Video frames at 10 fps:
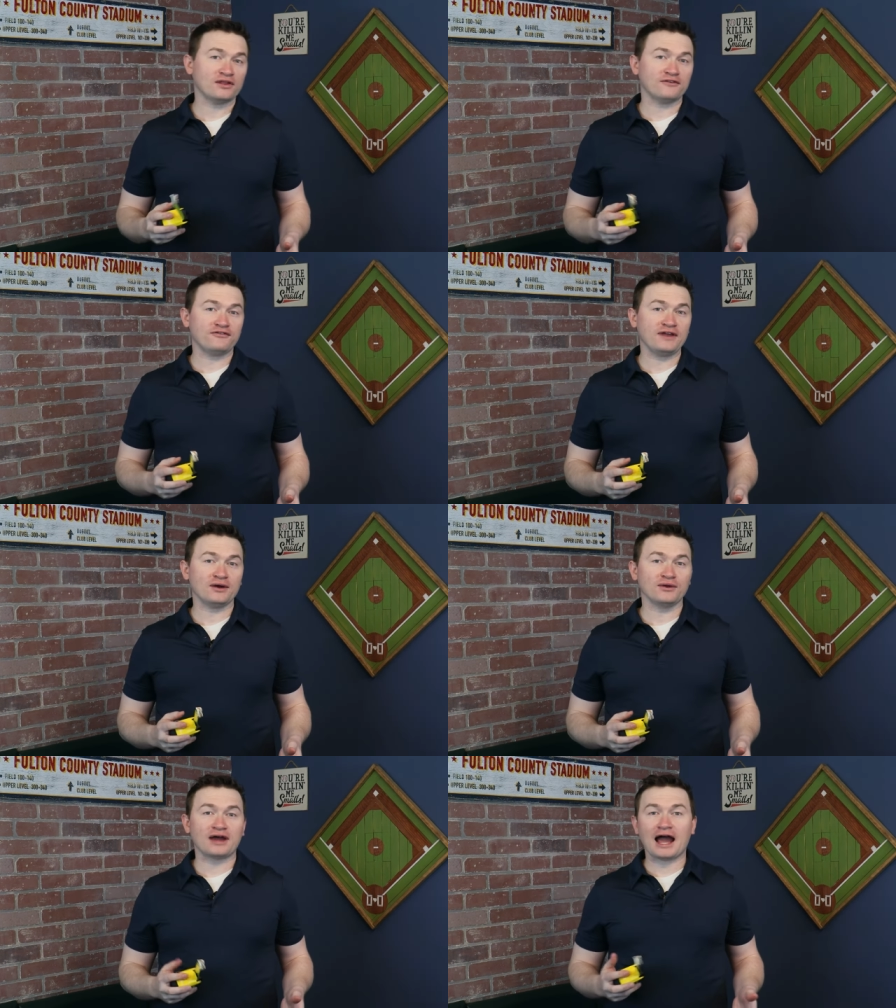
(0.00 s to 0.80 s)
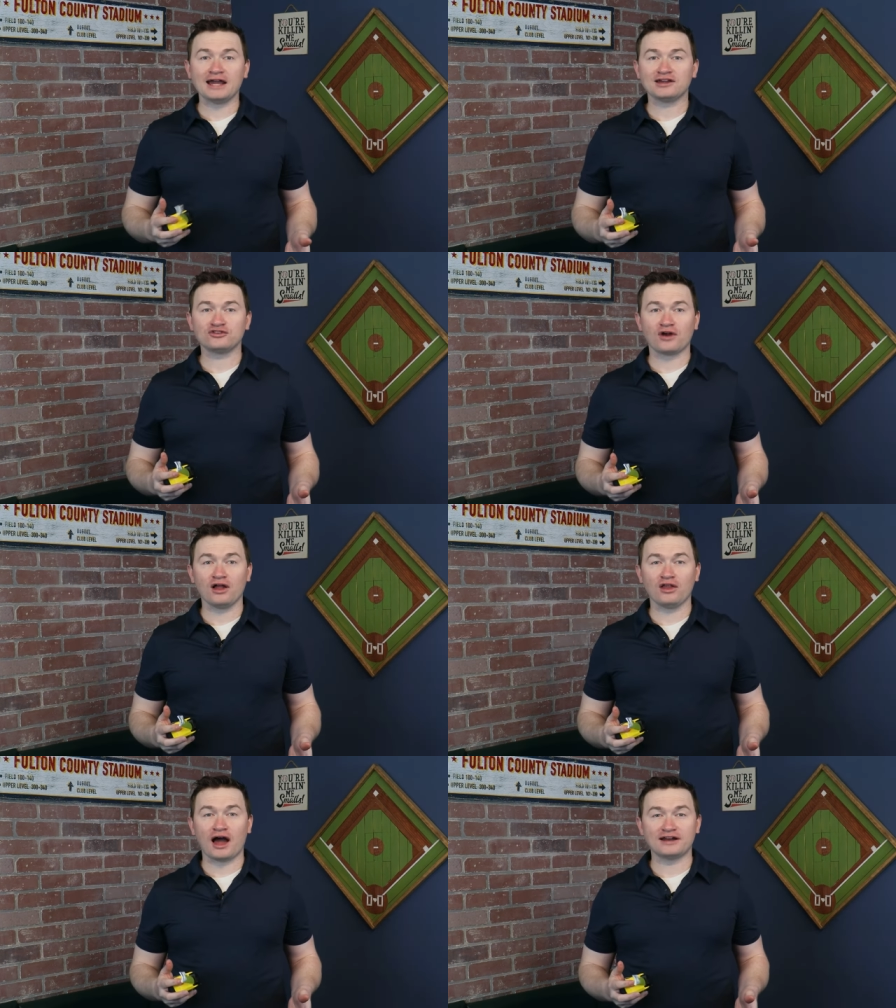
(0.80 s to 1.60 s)
on the field, I can draw a
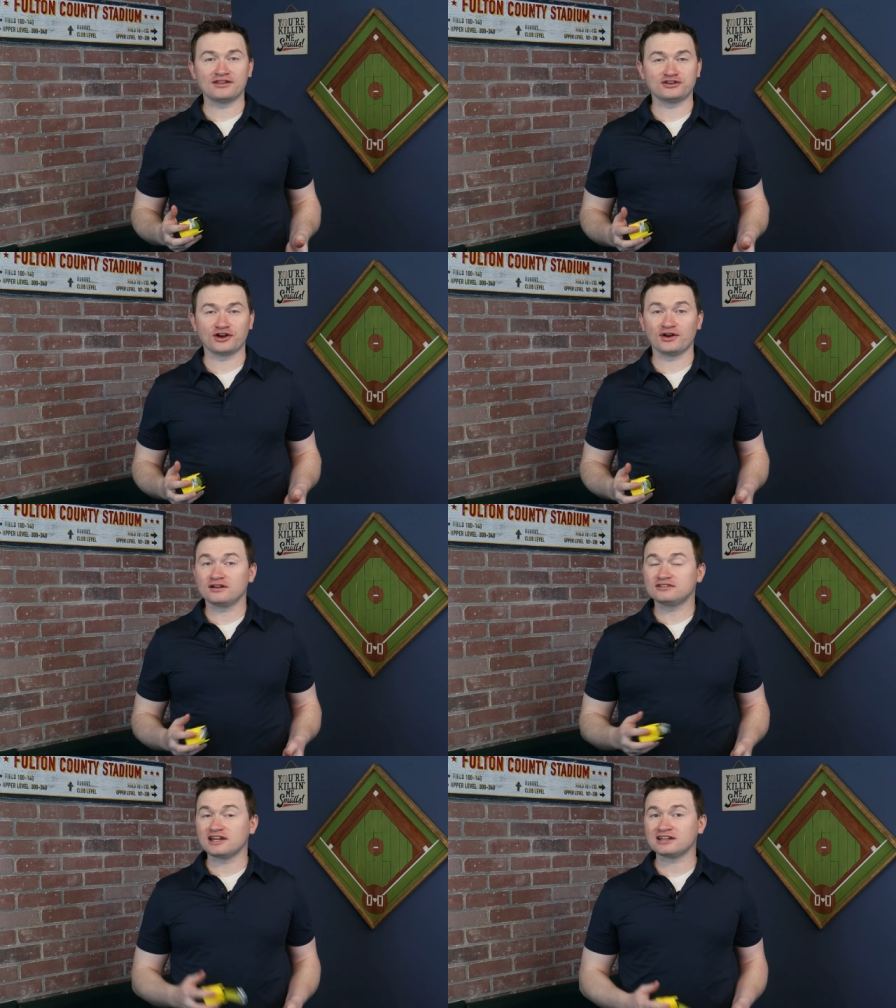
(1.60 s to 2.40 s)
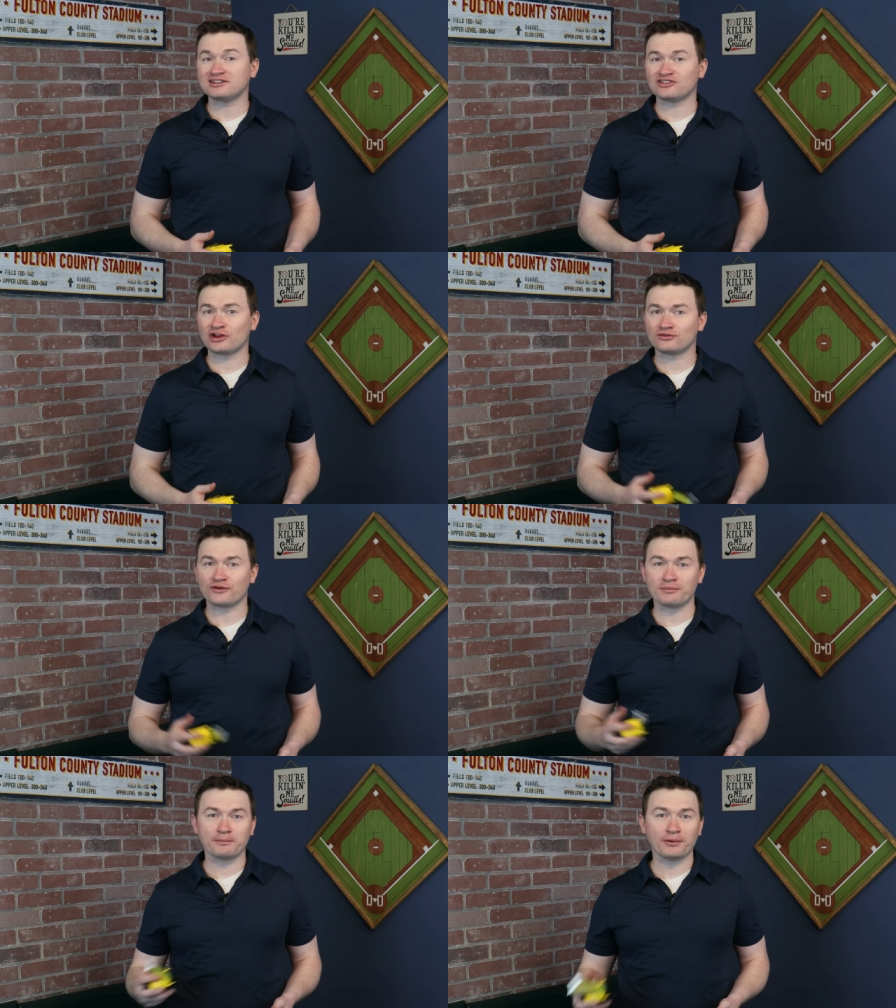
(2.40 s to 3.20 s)
line in the dirt six inches
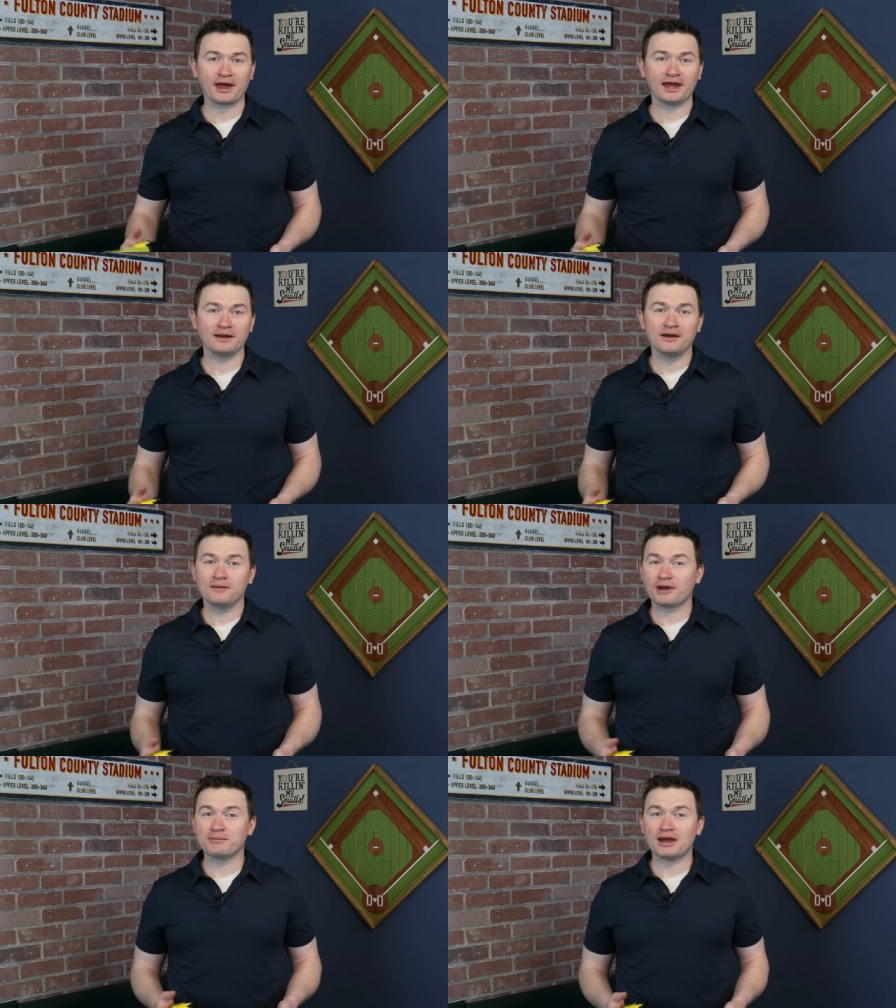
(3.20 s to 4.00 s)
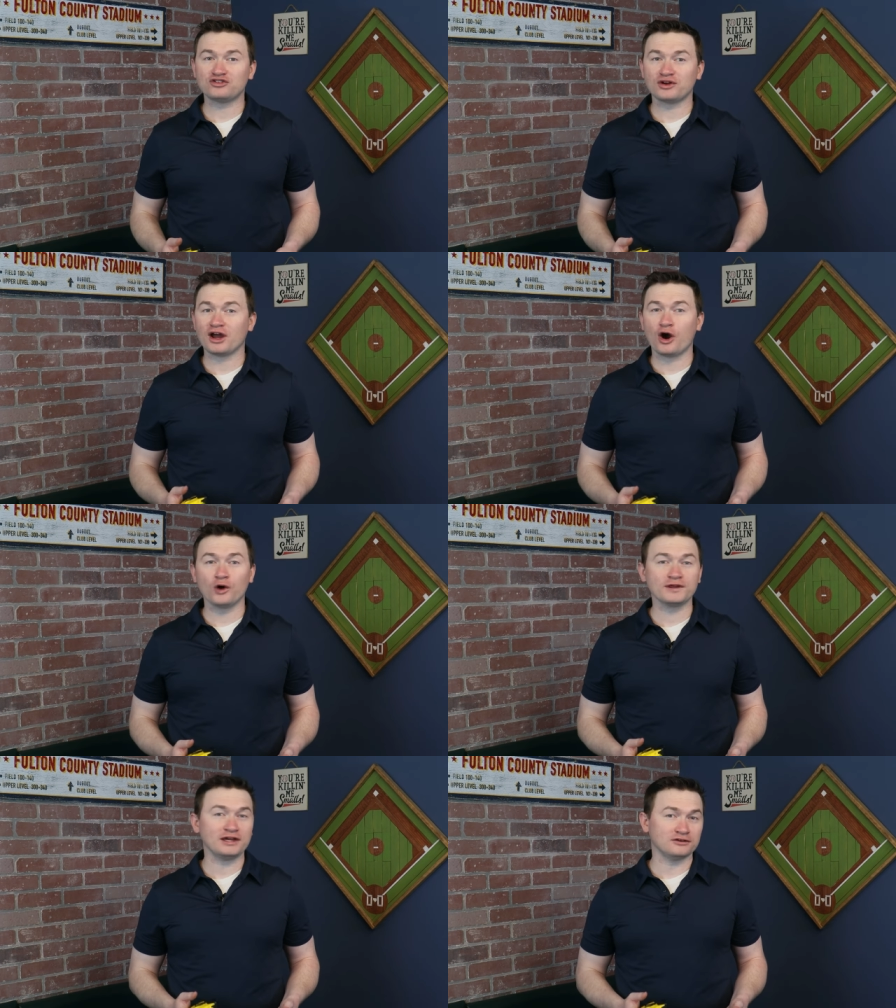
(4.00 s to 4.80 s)
from the plate by measuring
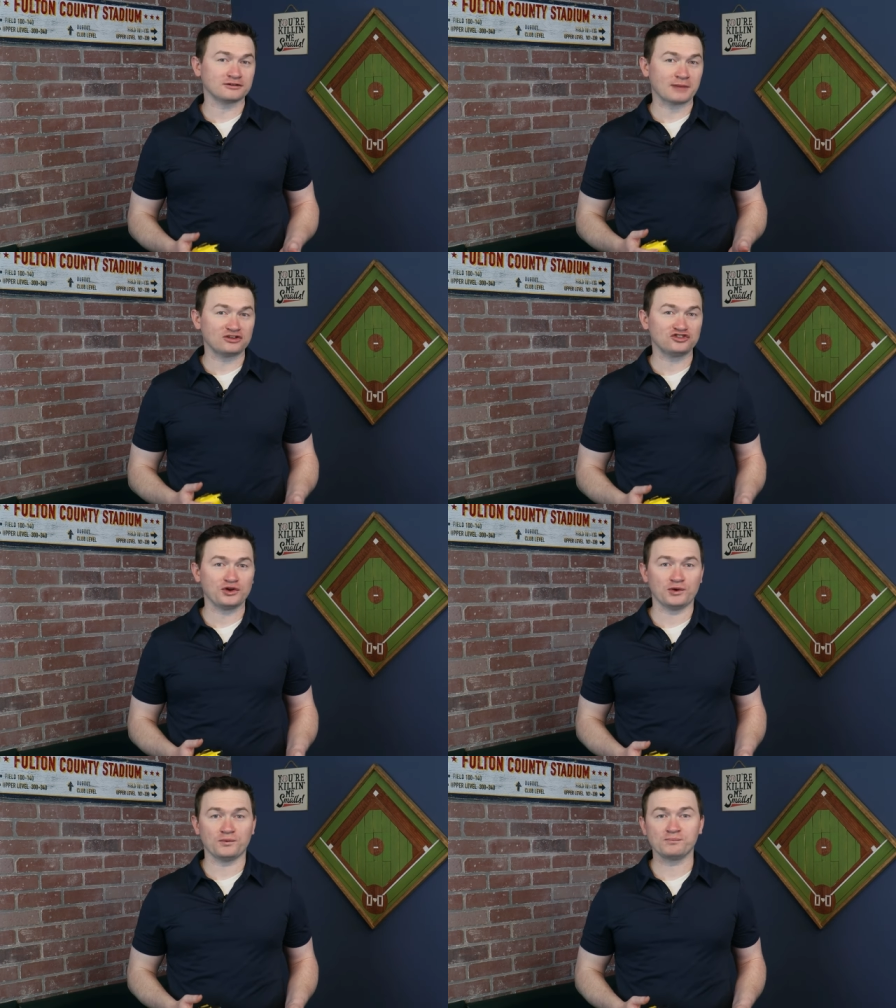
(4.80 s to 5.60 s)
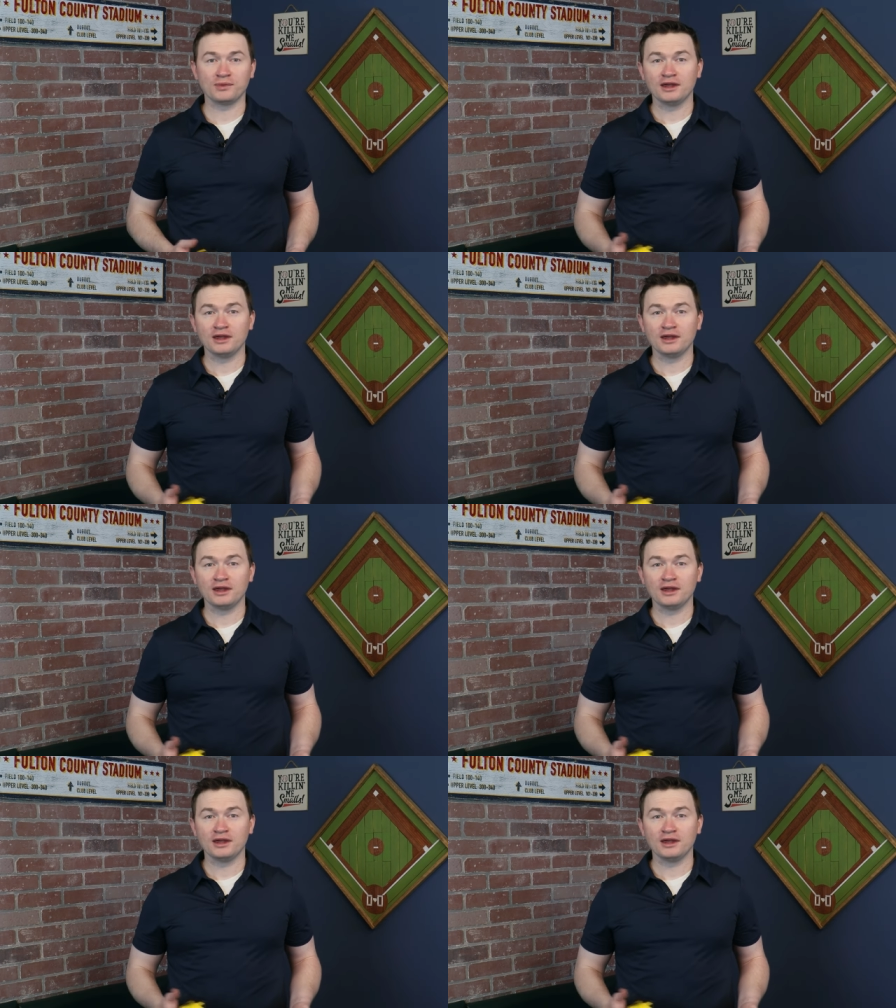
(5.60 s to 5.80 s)
only using my shoe.